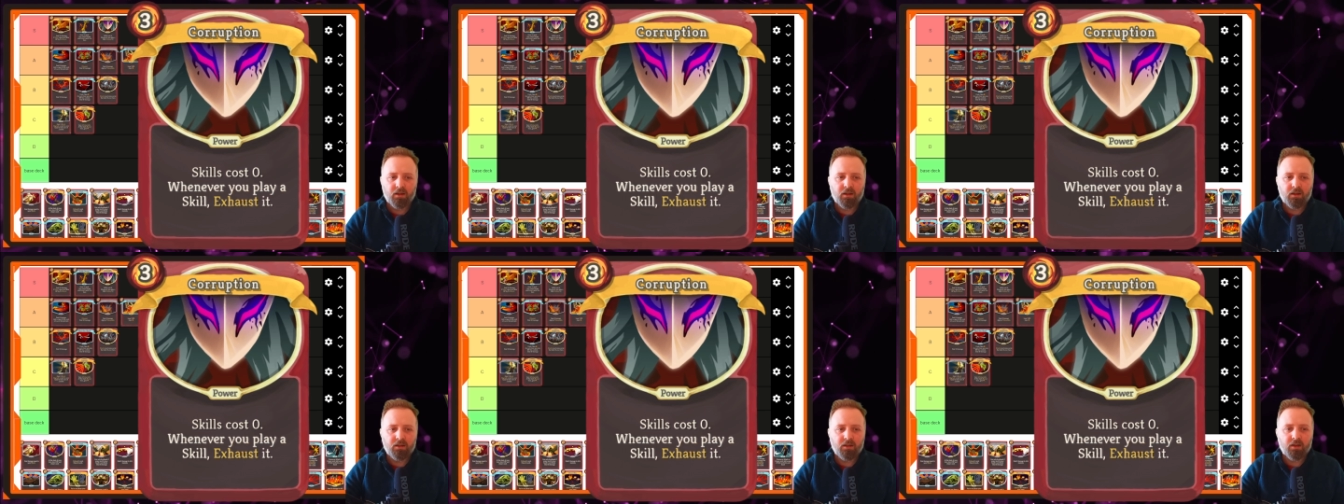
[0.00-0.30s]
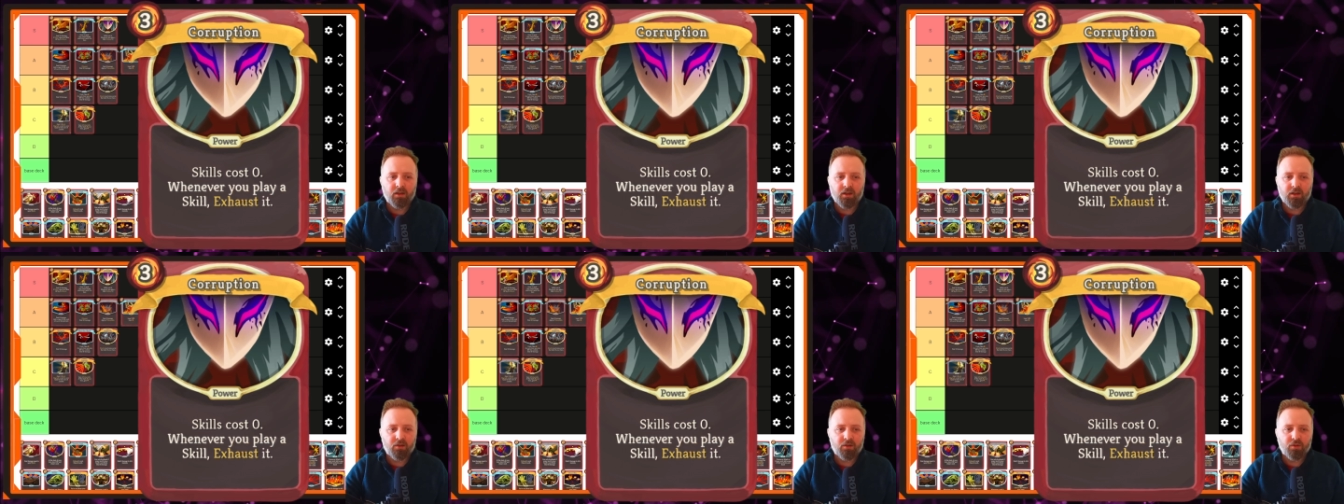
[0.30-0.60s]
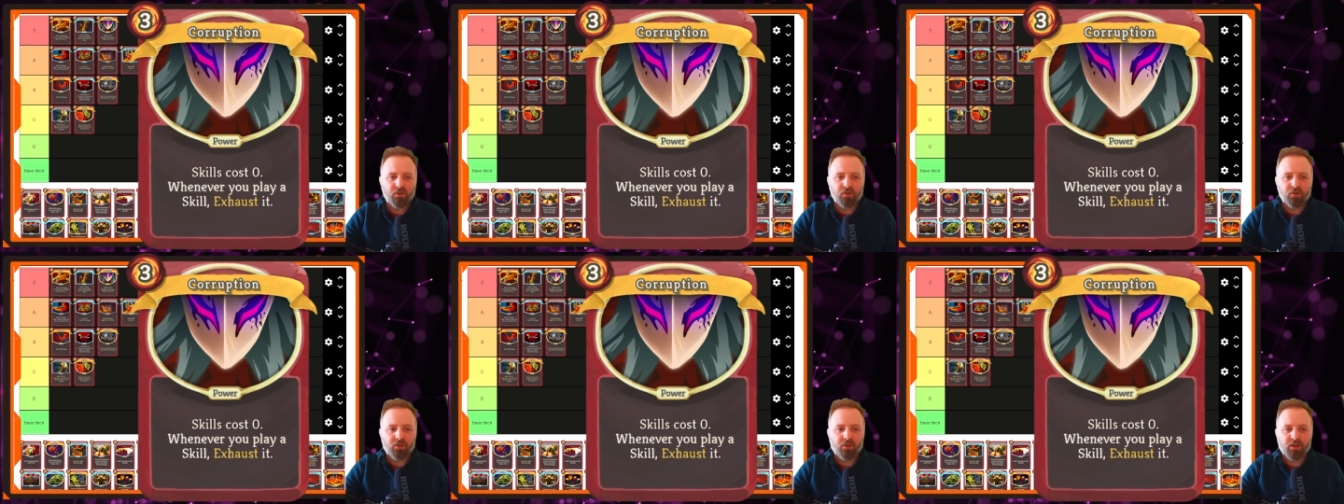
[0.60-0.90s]
You can
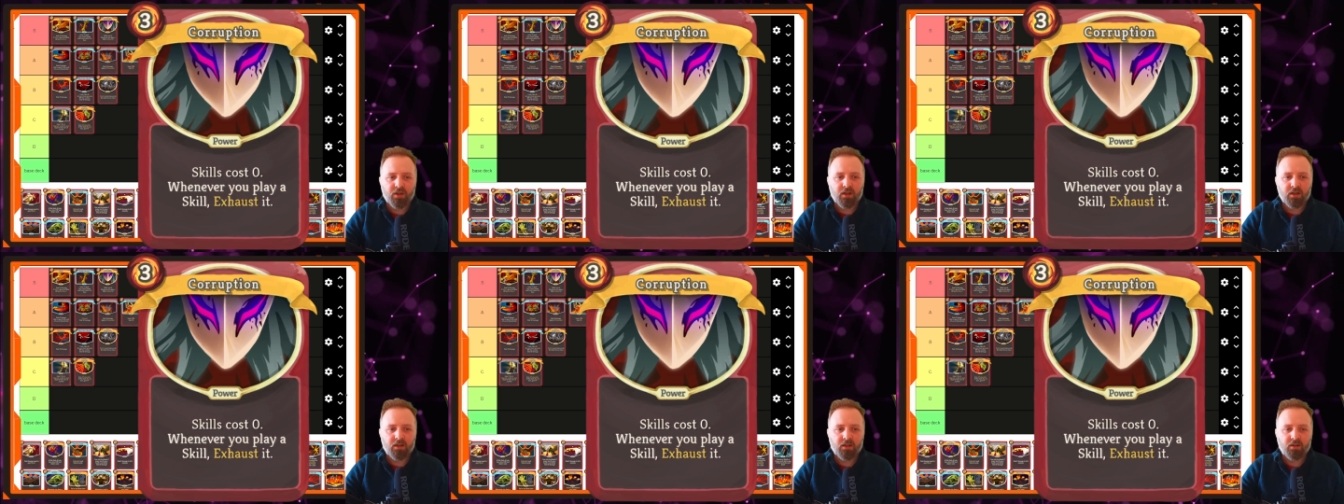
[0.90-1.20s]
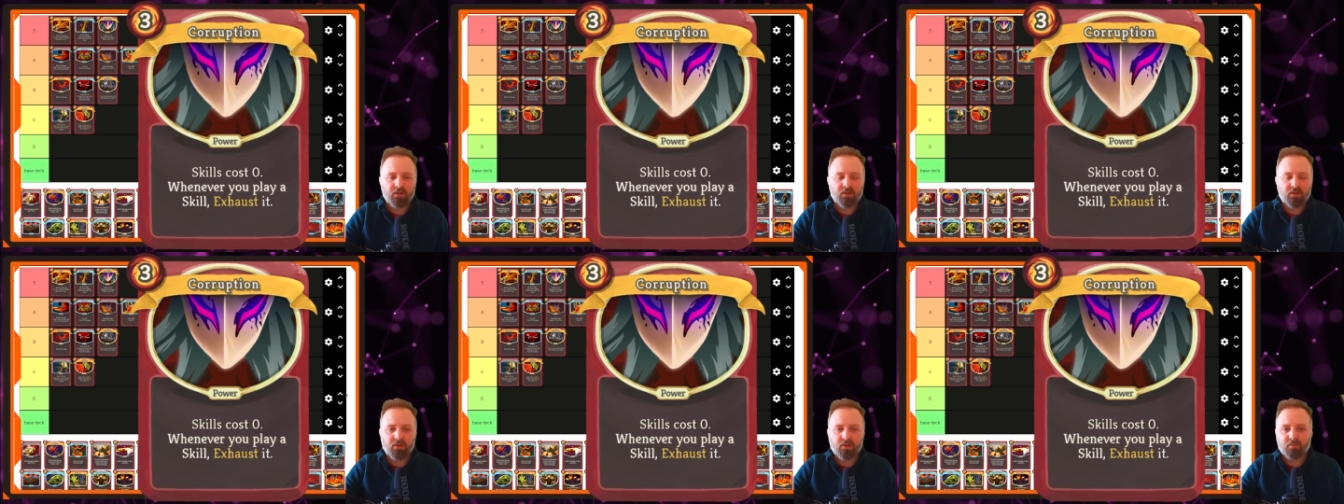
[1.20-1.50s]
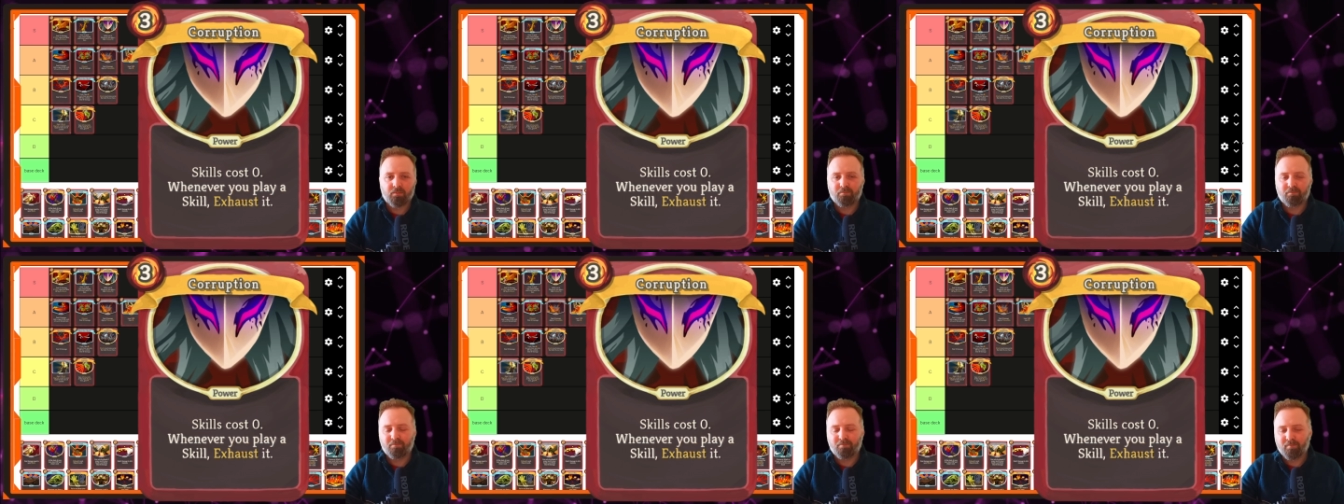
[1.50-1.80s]
exhaust cards,
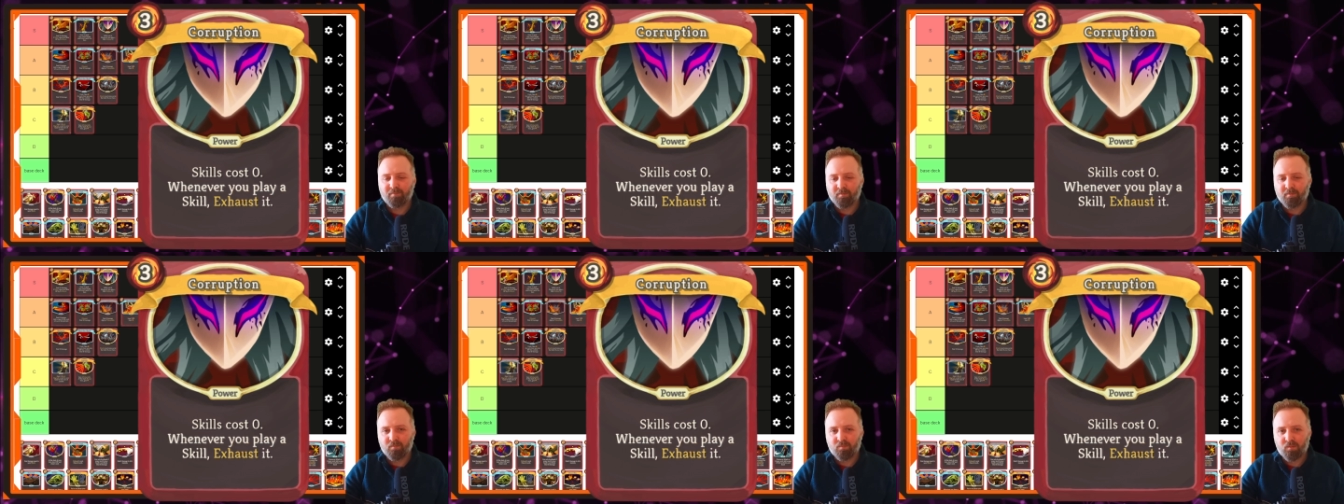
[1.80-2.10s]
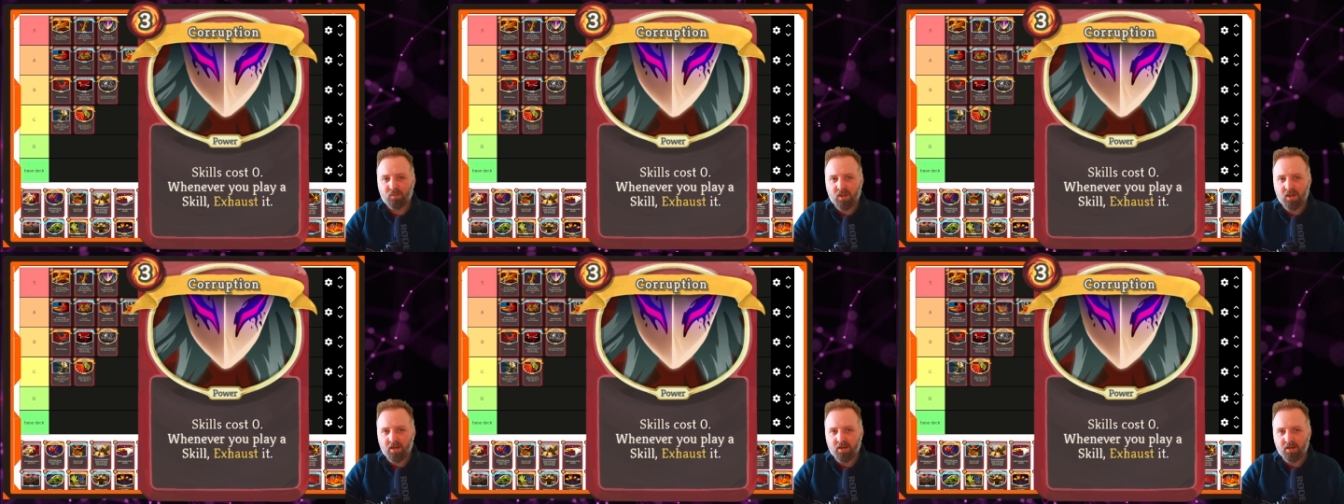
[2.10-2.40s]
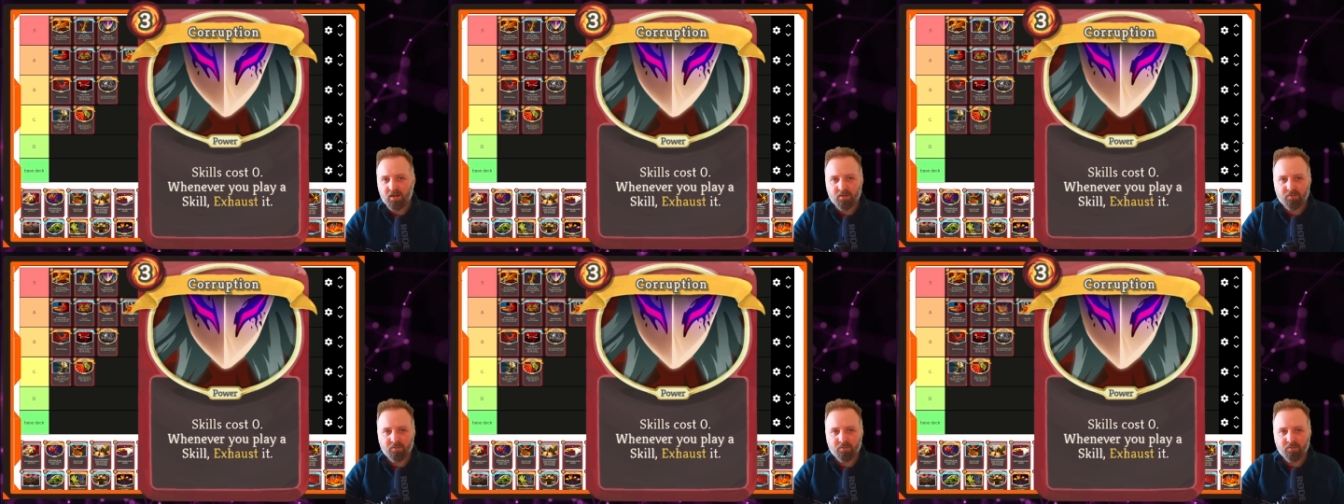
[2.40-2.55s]
and you can